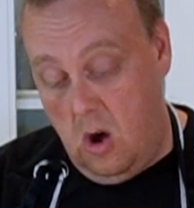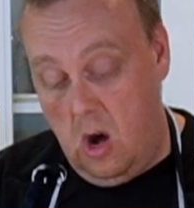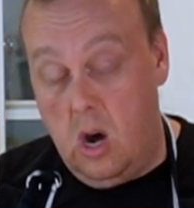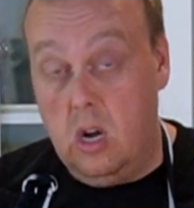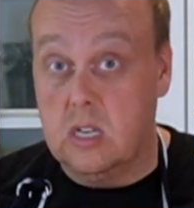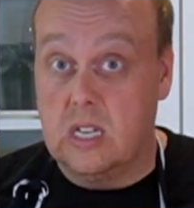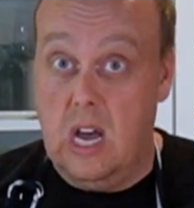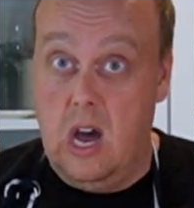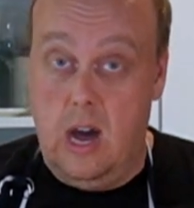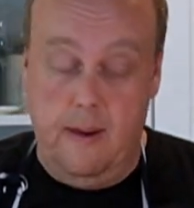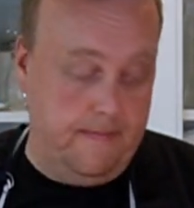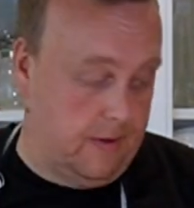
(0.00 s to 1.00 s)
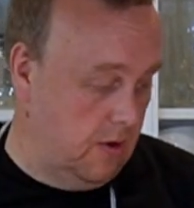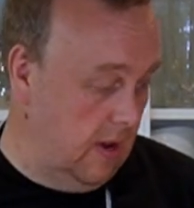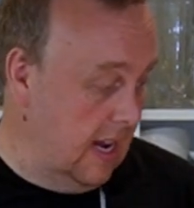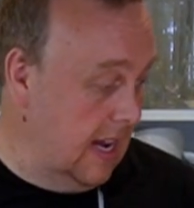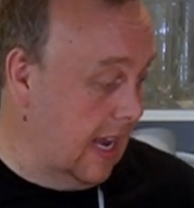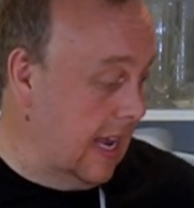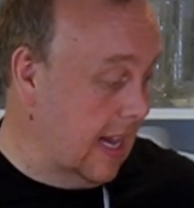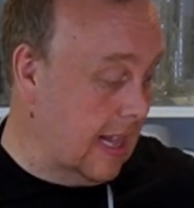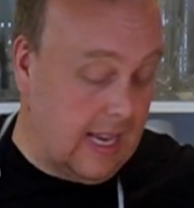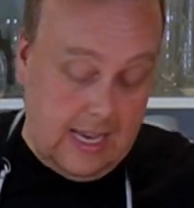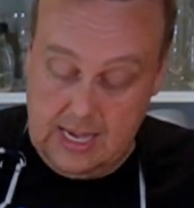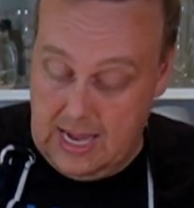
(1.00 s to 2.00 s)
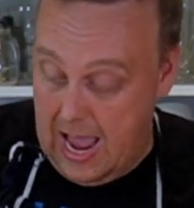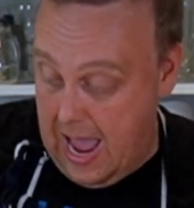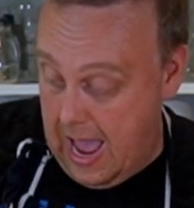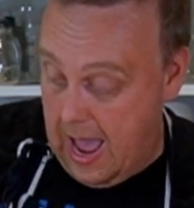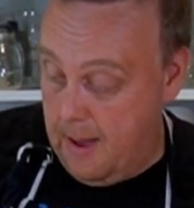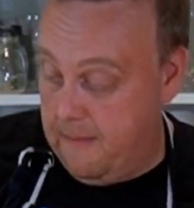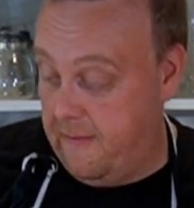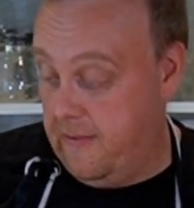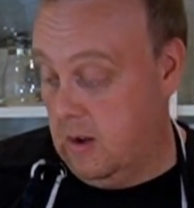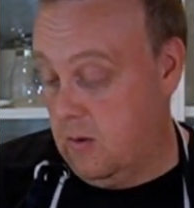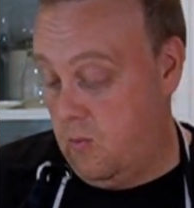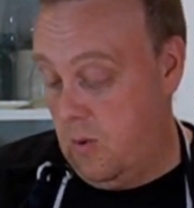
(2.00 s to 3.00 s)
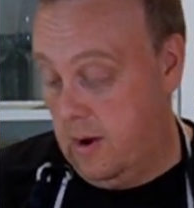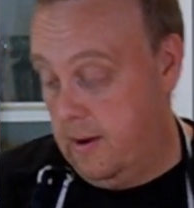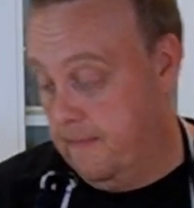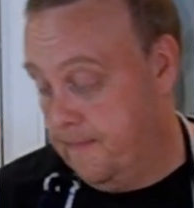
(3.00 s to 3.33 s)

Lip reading: on top to indicate this is ham-filled one.